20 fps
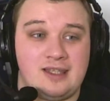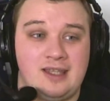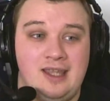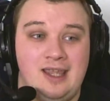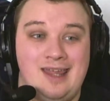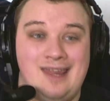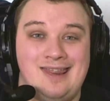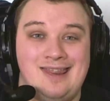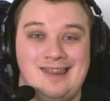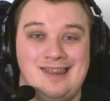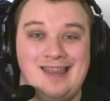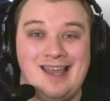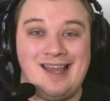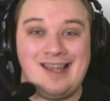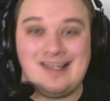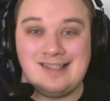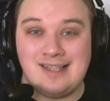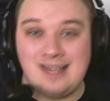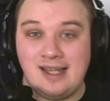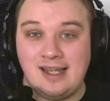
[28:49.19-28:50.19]
And that
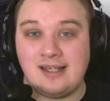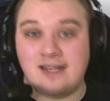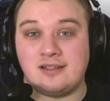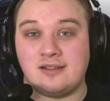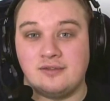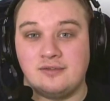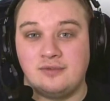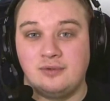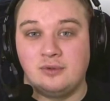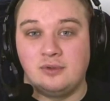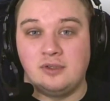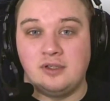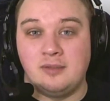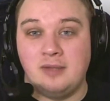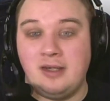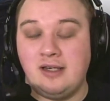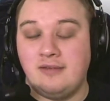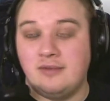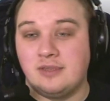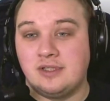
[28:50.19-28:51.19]
is it for the
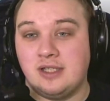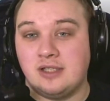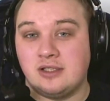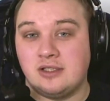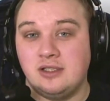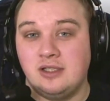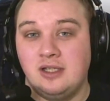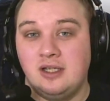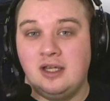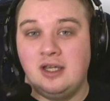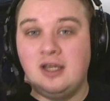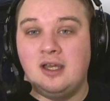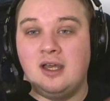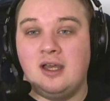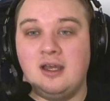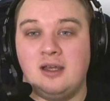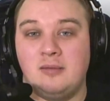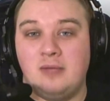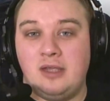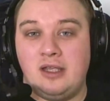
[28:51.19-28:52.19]
medieval section.
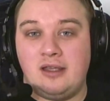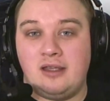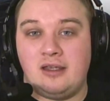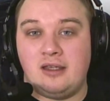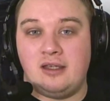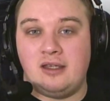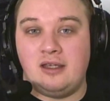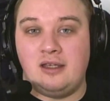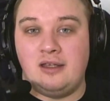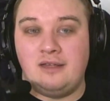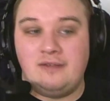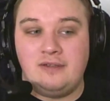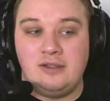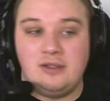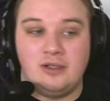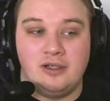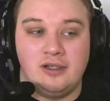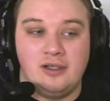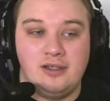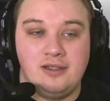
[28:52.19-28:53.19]
If
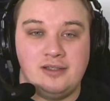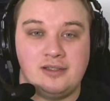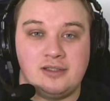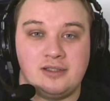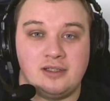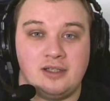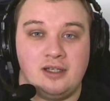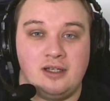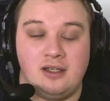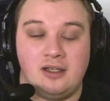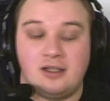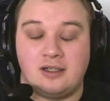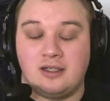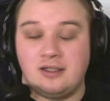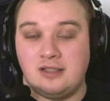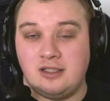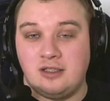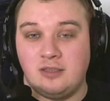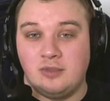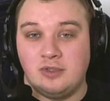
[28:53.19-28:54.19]
you guys
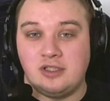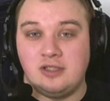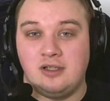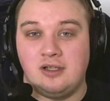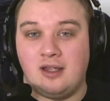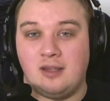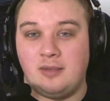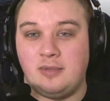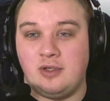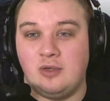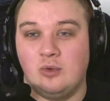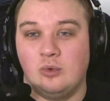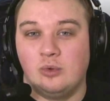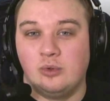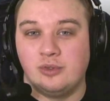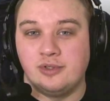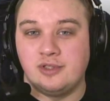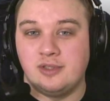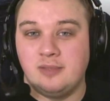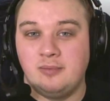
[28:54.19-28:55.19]
continue watching, that'd be
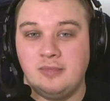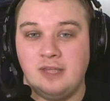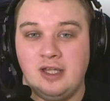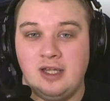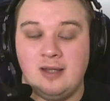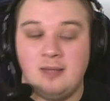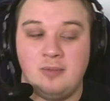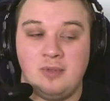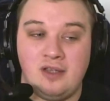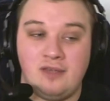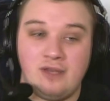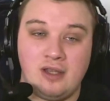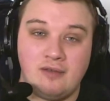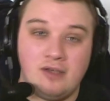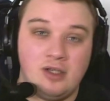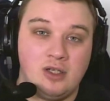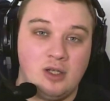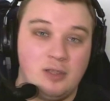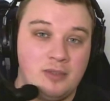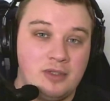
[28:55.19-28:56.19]
awesome. But if you have
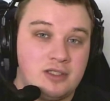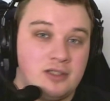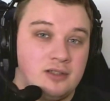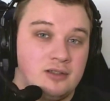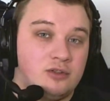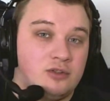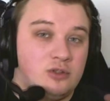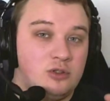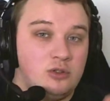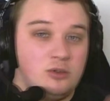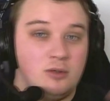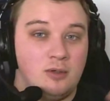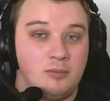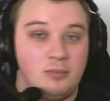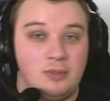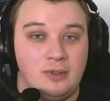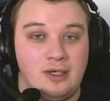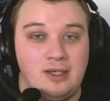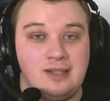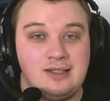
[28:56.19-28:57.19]
any comments, do
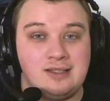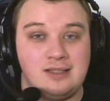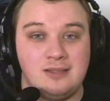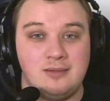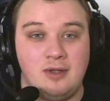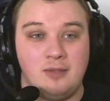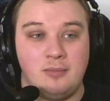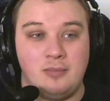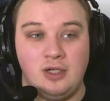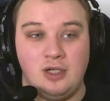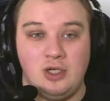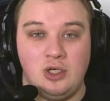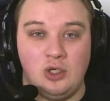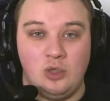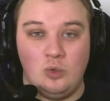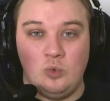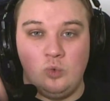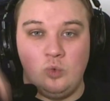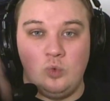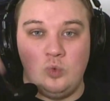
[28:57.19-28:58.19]
place them
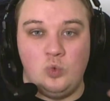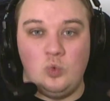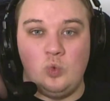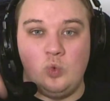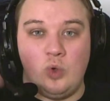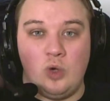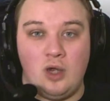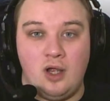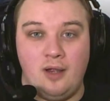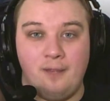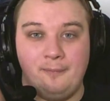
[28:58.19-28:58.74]
below.